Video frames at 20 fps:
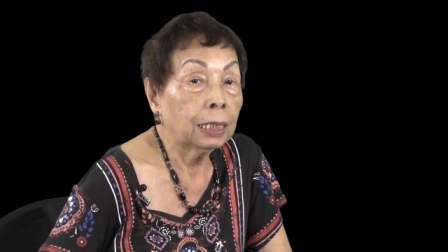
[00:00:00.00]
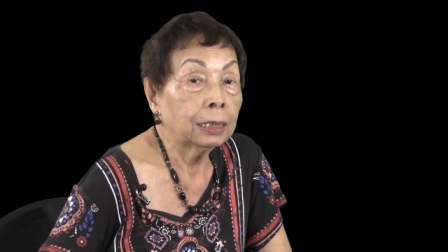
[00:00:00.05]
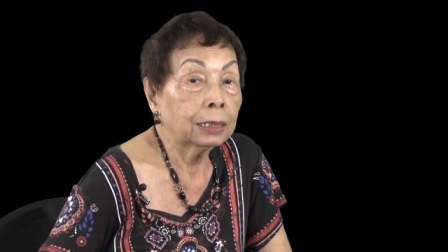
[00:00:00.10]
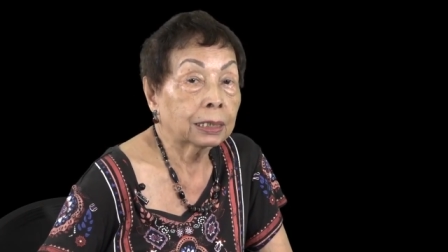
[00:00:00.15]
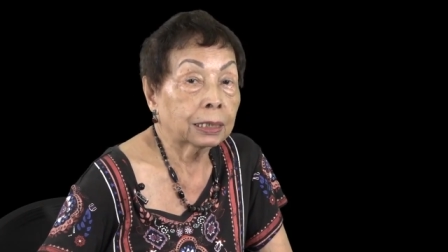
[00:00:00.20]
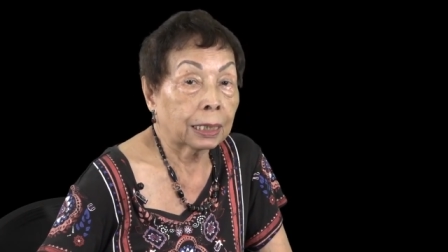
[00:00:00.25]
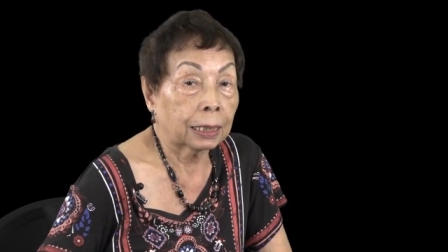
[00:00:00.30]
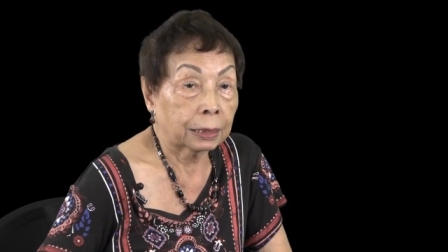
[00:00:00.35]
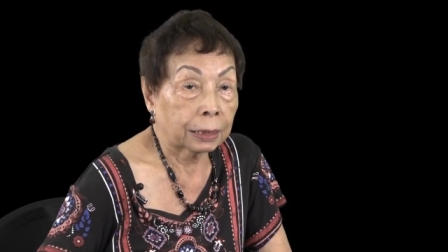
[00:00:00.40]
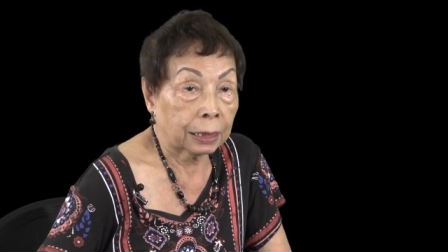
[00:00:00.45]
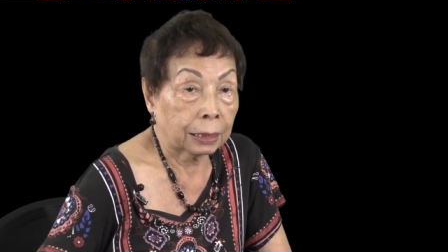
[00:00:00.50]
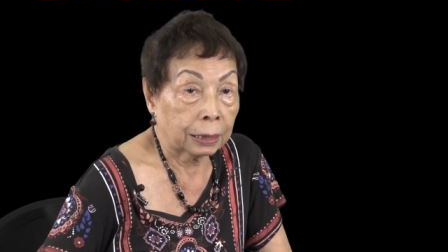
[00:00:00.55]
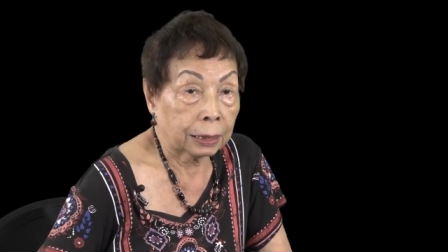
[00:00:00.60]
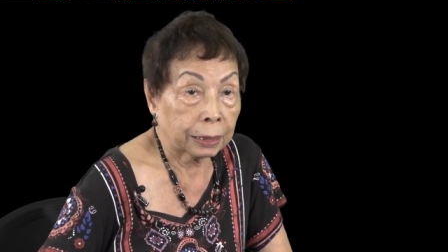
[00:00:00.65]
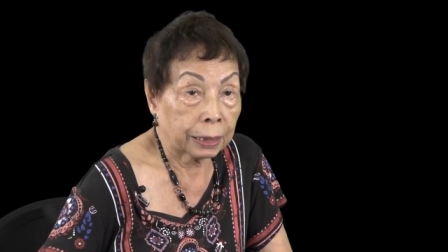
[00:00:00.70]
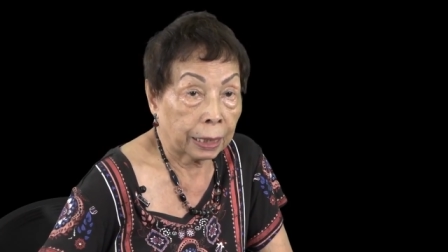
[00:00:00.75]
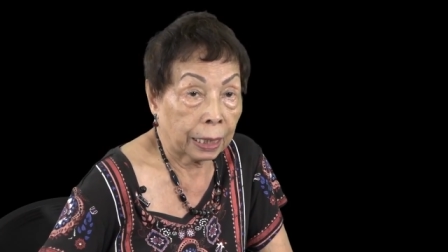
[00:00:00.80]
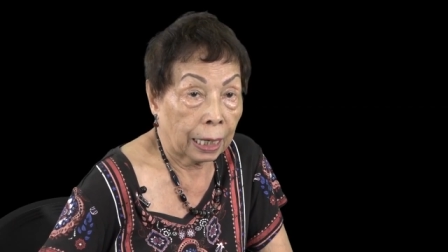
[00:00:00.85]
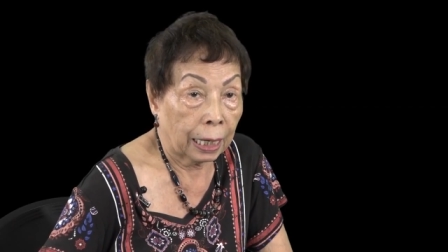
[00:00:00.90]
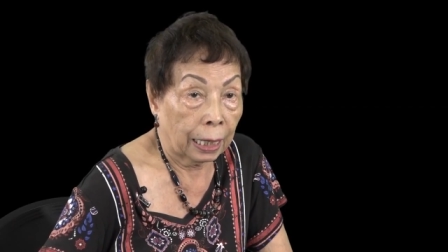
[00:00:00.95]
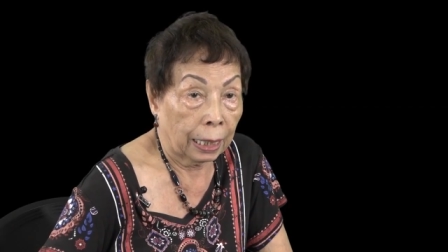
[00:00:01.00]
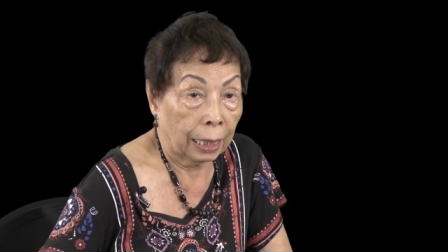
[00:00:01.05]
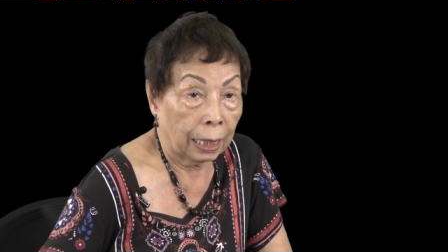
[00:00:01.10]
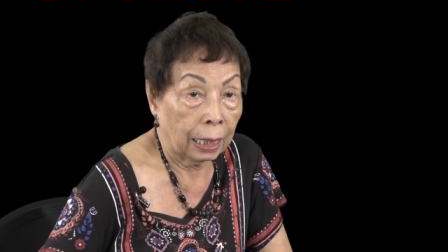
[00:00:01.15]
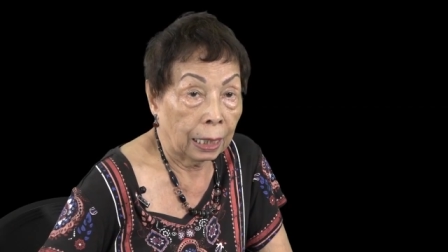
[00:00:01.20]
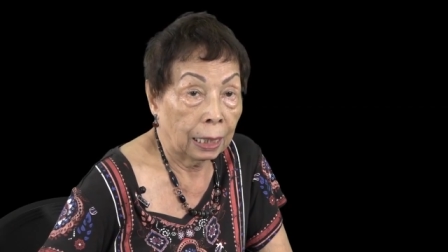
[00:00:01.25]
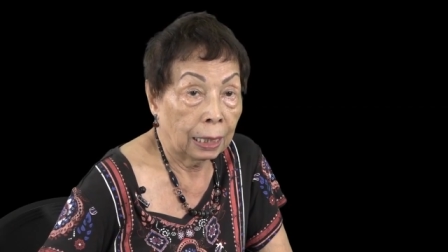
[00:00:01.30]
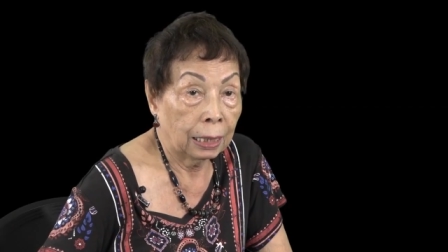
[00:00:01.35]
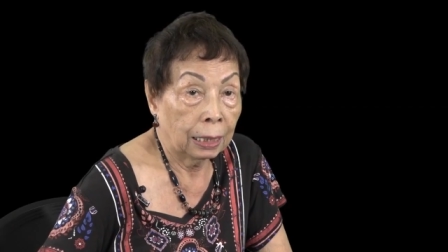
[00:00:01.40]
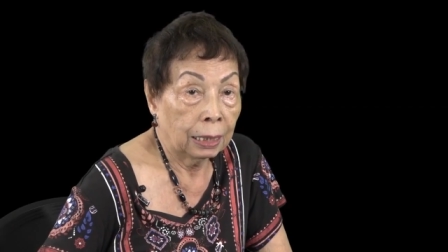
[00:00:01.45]

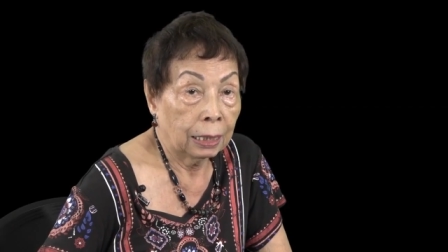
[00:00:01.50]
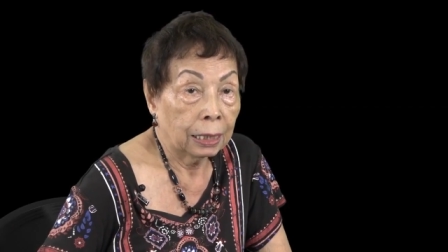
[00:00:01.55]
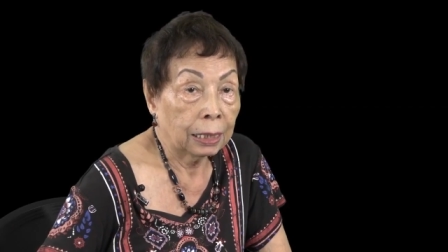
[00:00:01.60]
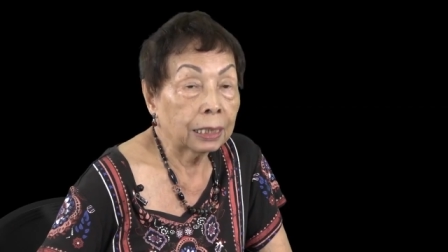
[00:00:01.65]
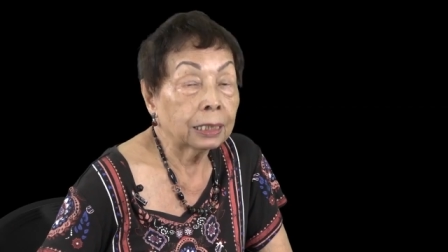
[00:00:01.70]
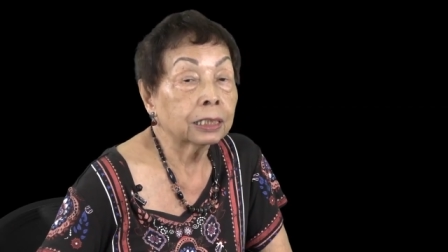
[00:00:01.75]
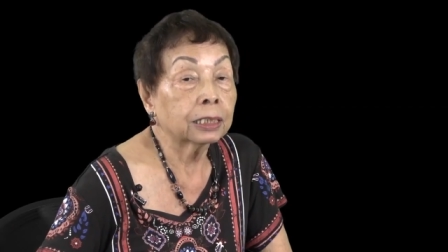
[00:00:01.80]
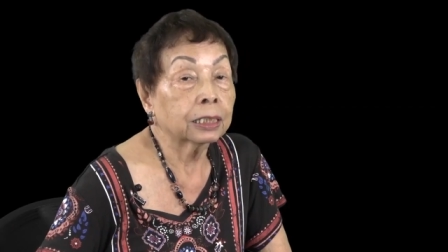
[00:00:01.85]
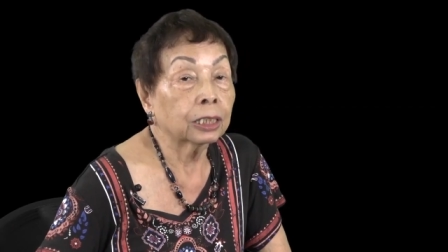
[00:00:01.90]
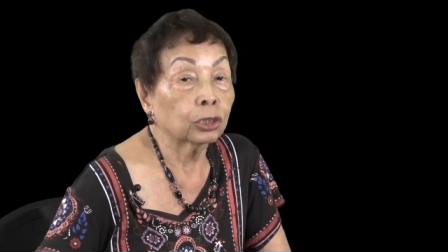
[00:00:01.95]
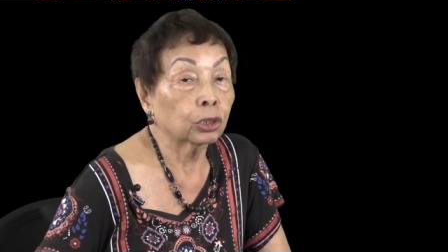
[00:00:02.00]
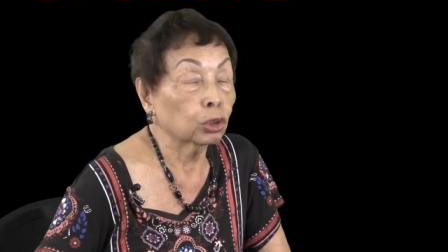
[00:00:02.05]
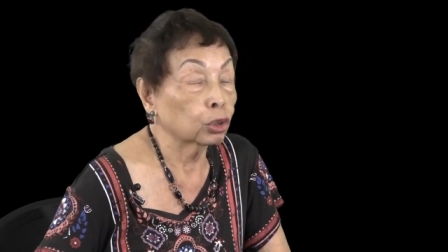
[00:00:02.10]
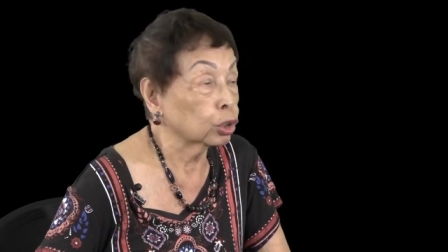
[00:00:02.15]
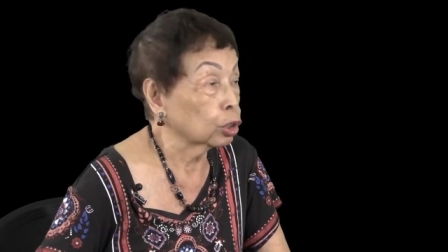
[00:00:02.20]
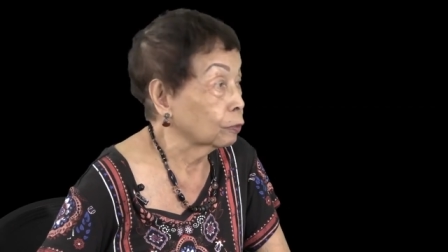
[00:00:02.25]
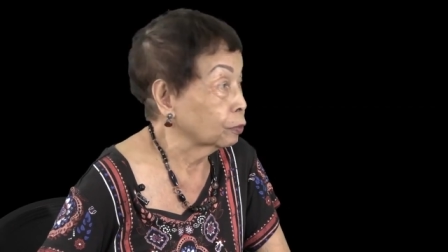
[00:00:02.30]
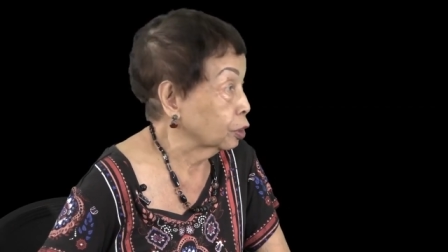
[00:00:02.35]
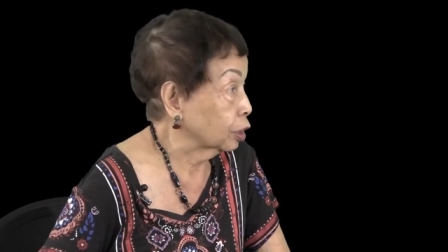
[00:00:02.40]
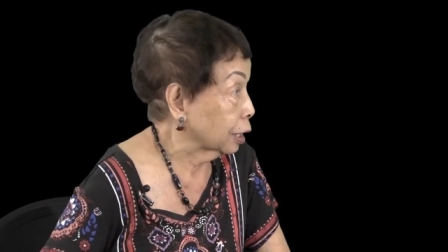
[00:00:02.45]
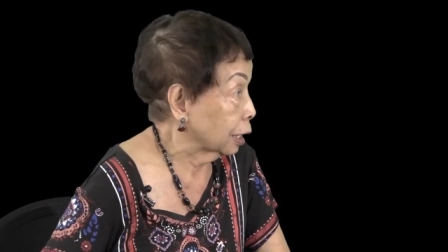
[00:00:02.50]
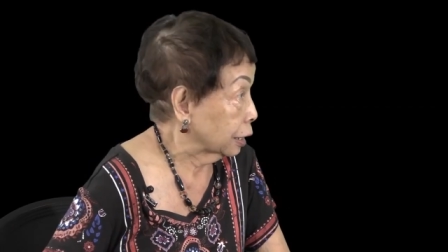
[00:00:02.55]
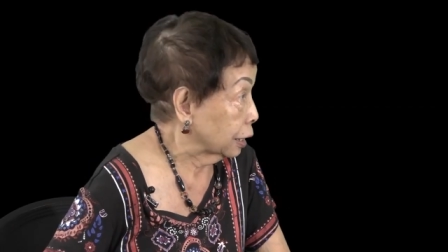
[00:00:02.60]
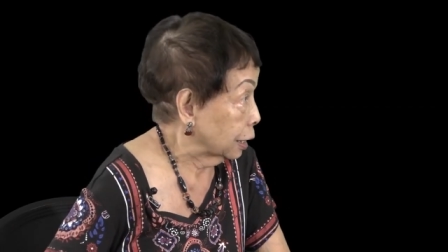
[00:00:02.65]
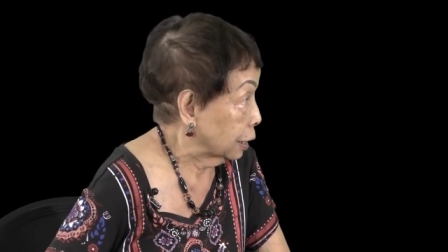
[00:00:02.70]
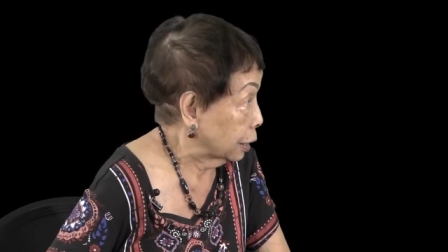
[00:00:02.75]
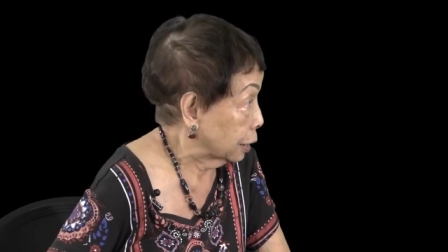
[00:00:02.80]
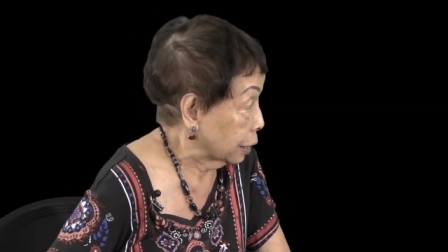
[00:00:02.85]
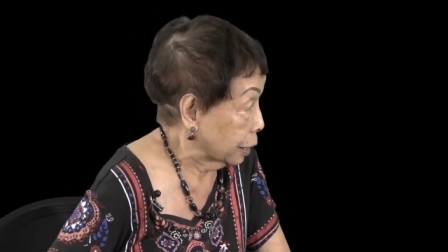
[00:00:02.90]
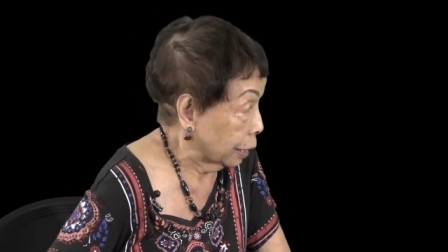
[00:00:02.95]
Statistical Institute of
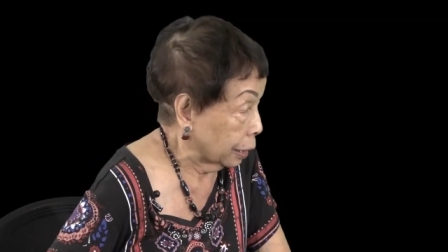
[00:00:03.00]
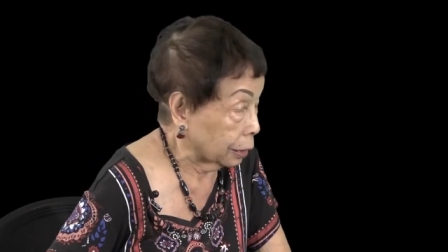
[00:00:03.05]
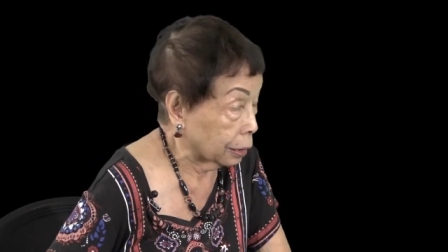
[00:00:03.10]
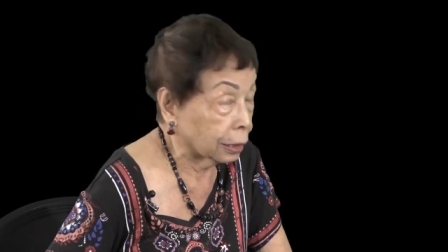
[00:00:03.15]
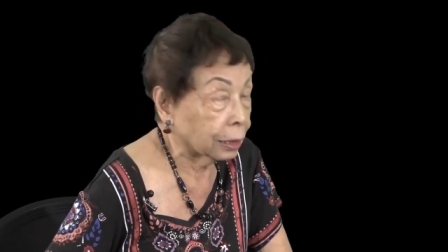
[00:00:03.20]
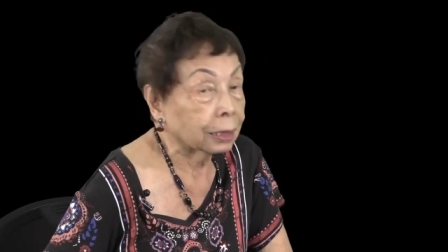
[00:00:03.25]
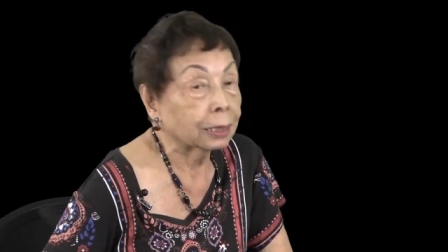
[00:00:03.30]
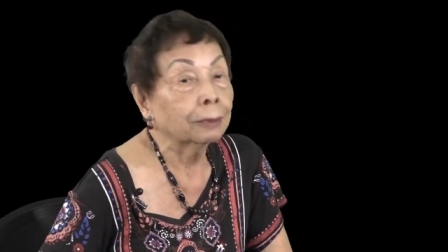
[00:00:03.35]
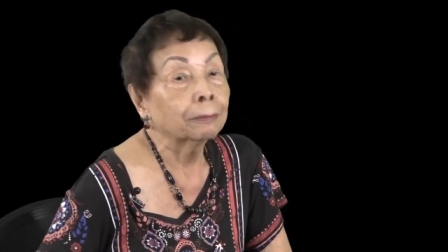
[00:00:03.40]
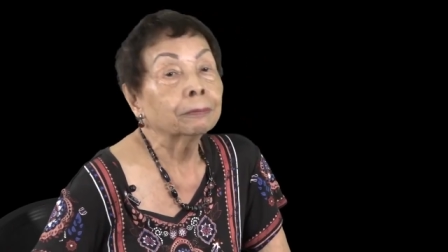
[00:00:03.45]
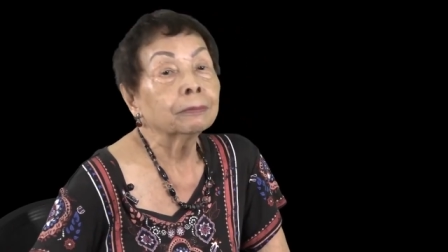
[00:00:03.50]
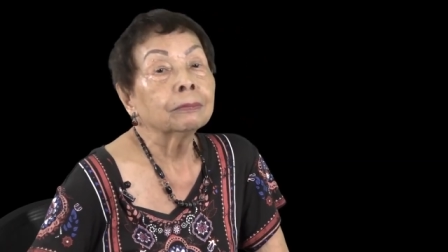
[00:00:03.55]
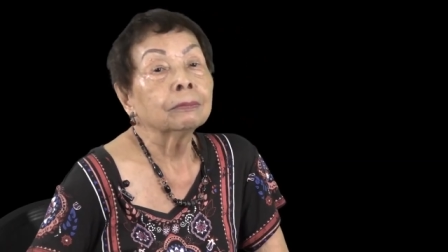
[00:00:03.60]
Statistics.